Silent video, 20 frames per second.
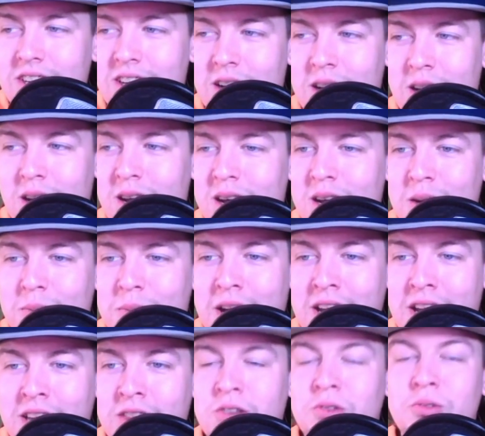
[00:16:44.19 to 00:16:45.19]

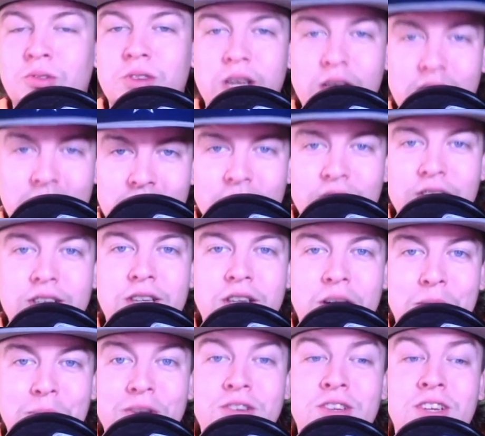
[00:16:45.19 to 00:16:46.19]
I do think they'll hit
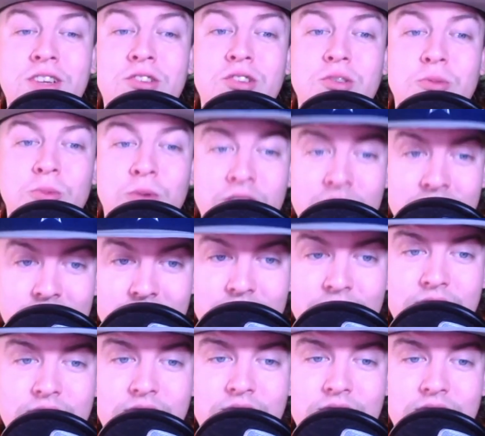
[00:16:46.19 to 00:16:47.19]
double-digit wins this
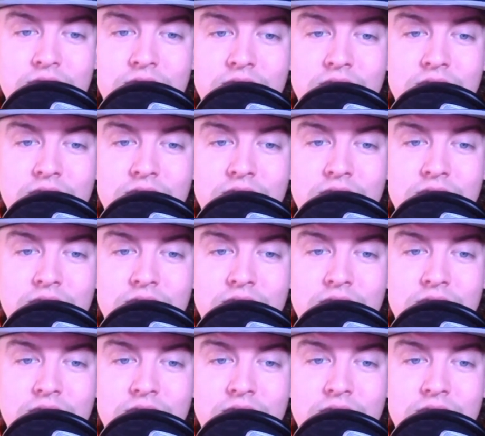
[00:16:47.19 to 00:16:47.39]
season.